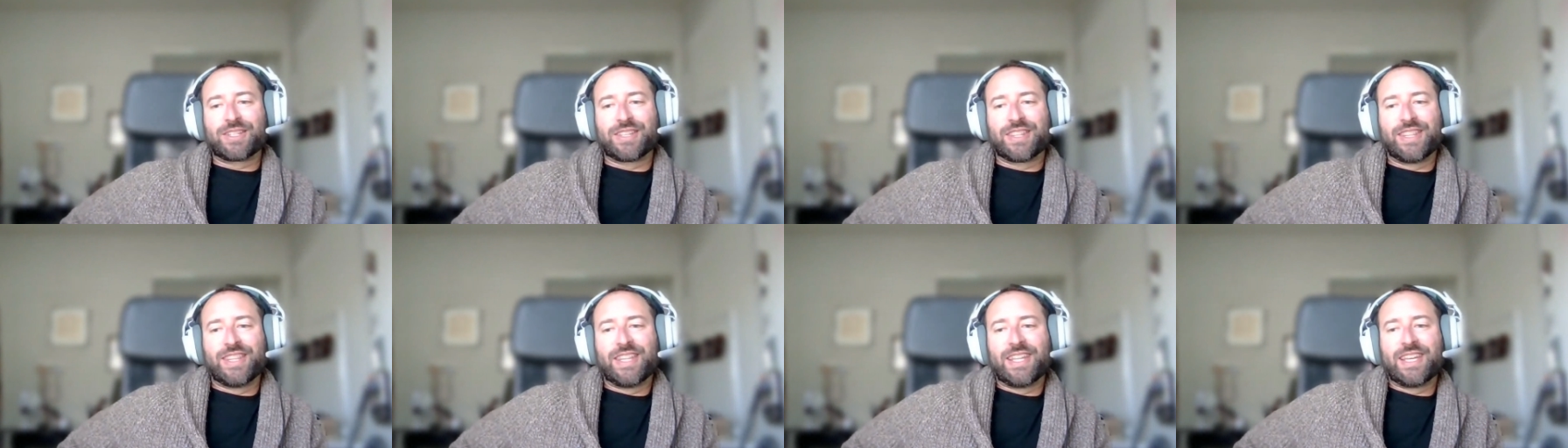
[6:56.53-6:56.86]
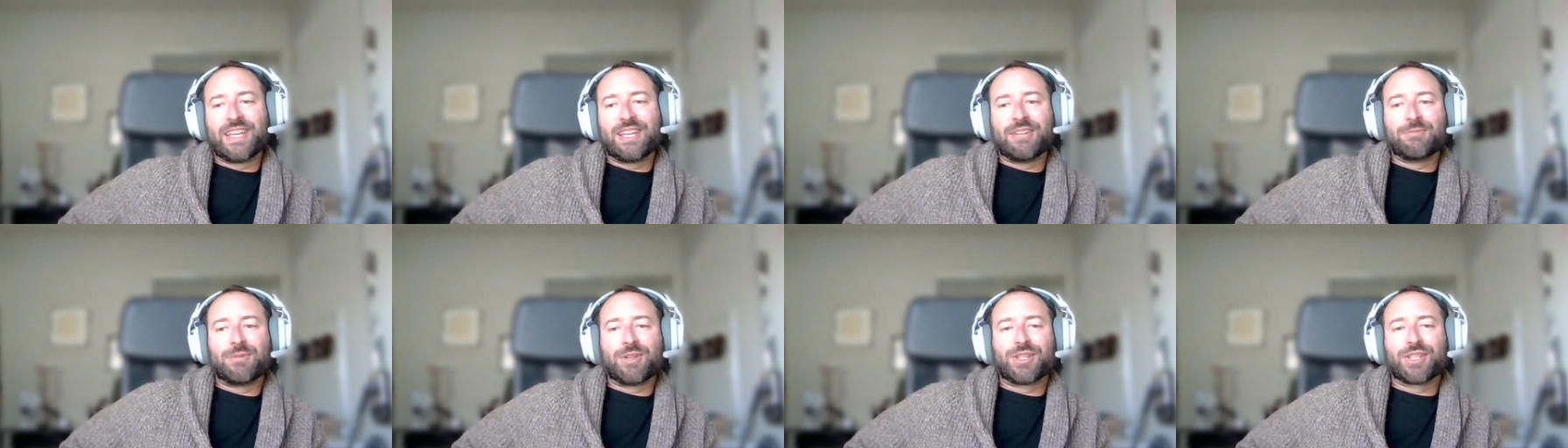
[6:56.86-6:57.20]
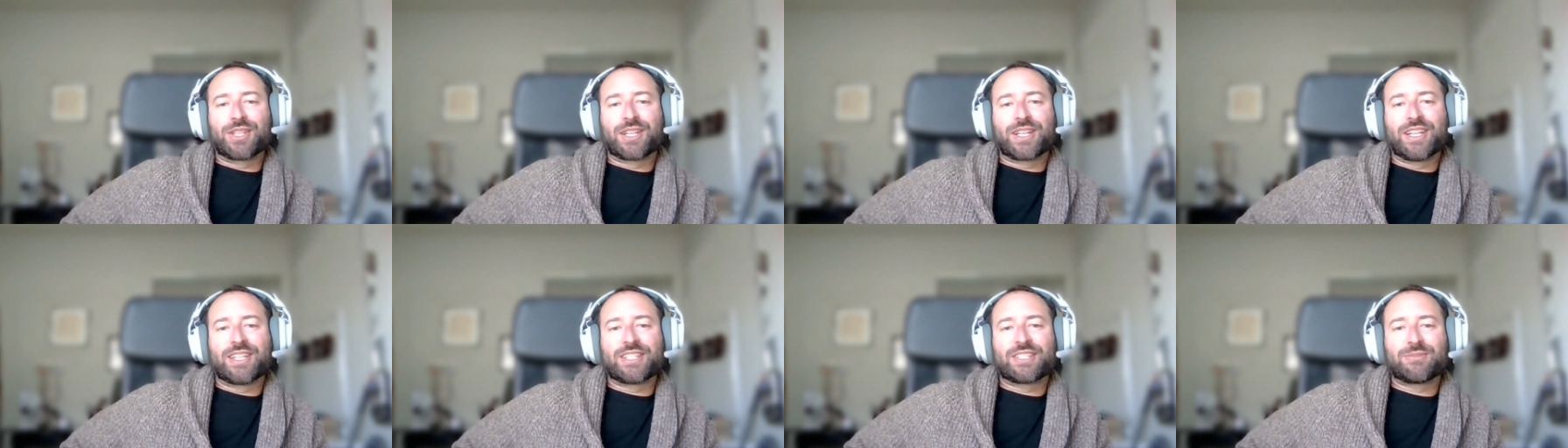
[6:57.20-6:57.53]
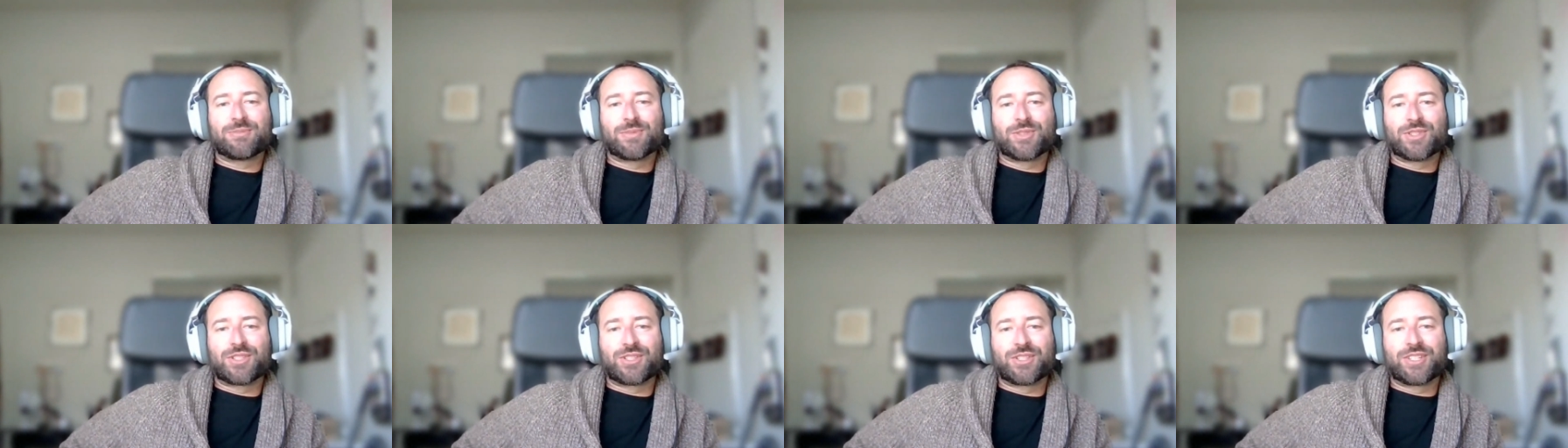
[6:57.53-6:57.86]
Them on the
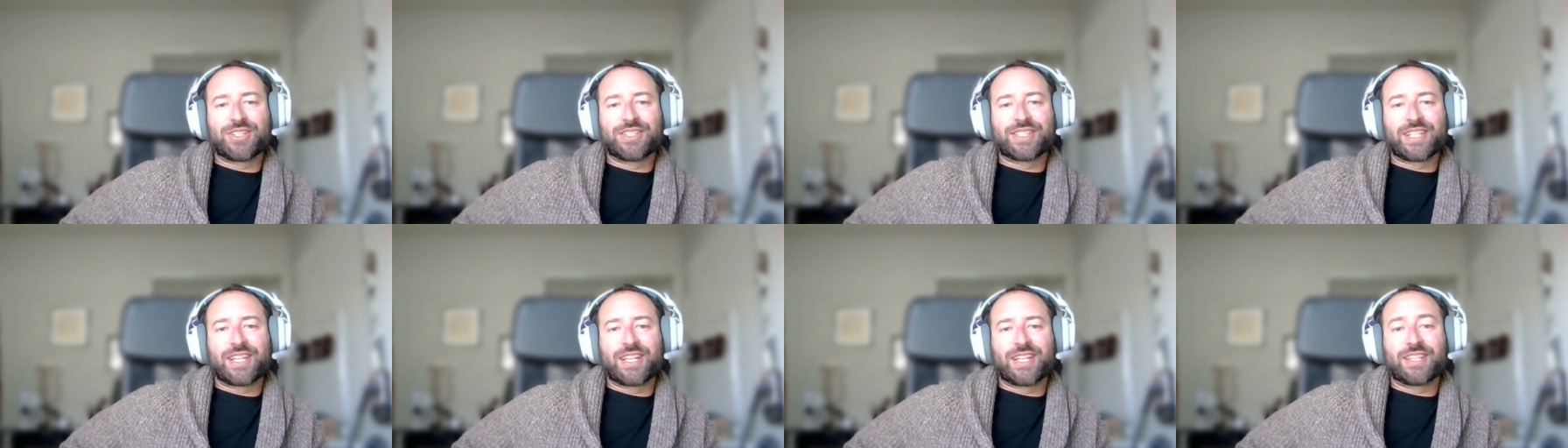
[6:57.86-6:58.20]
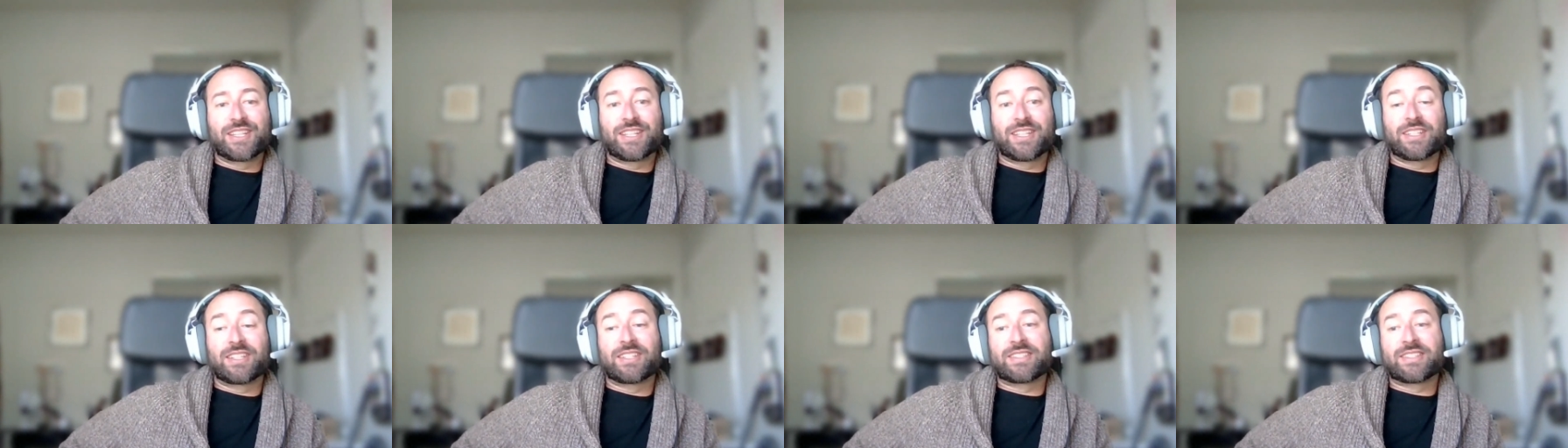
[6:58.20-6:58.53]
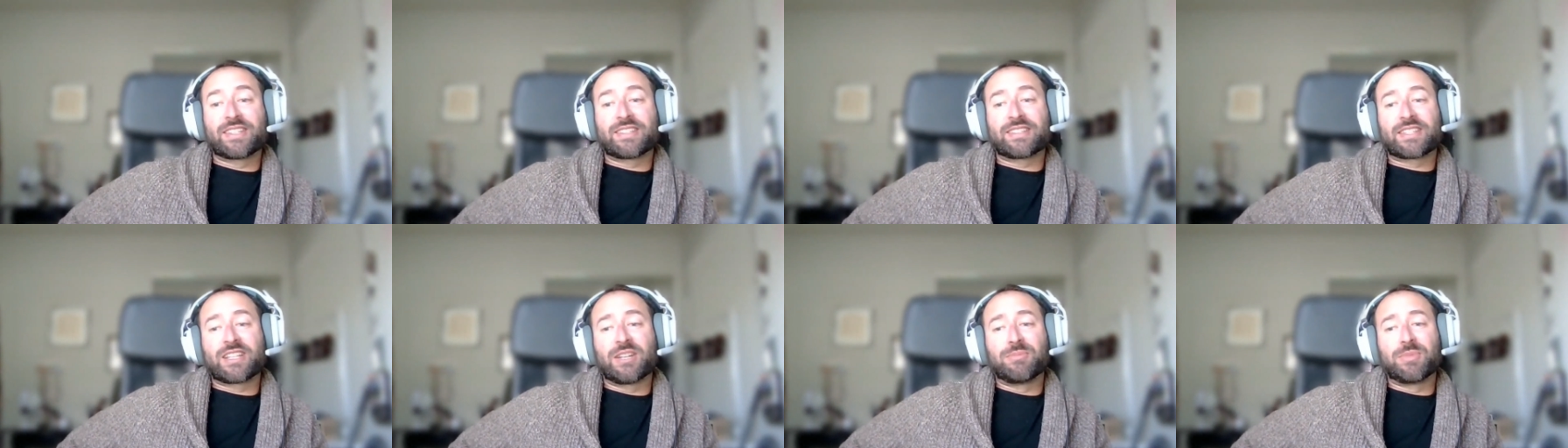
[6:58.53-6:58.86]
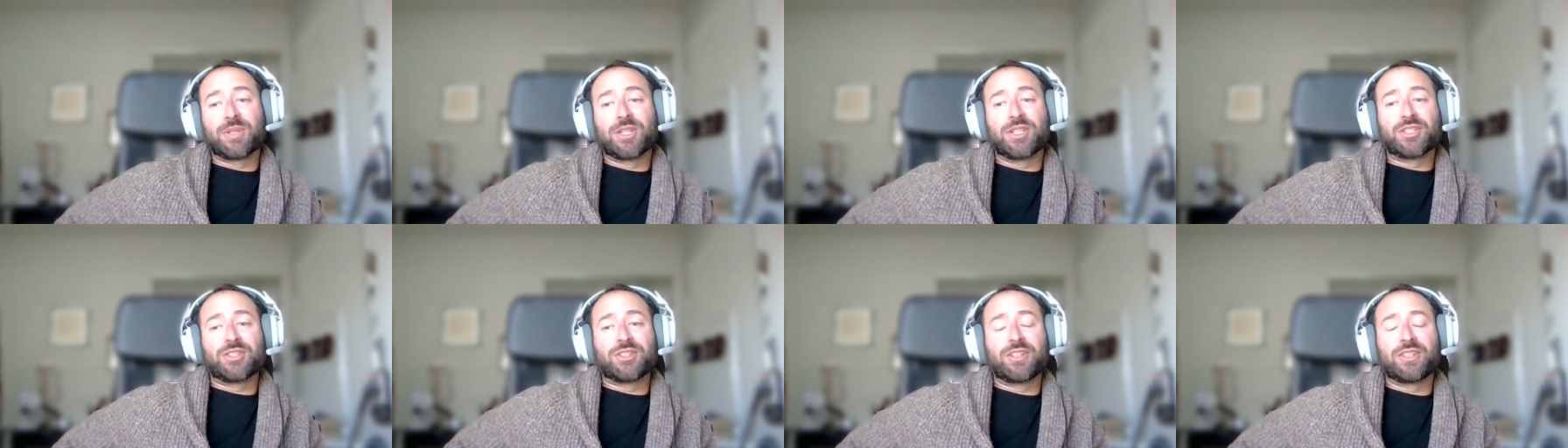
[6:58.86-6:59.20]
customer journey side of things, because that's the
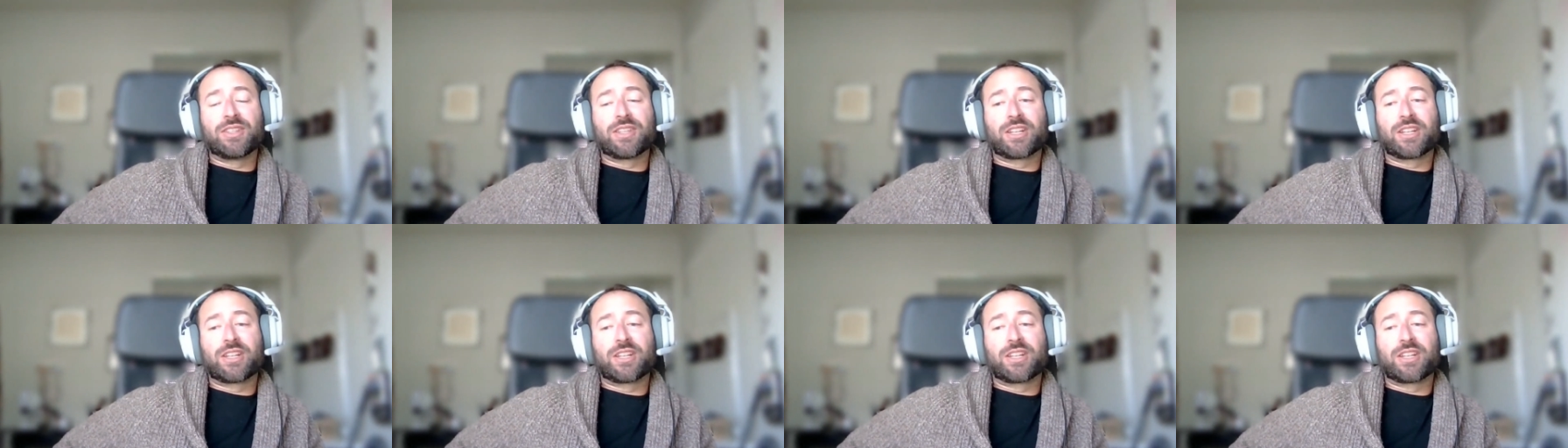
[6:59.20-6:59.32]
company journey.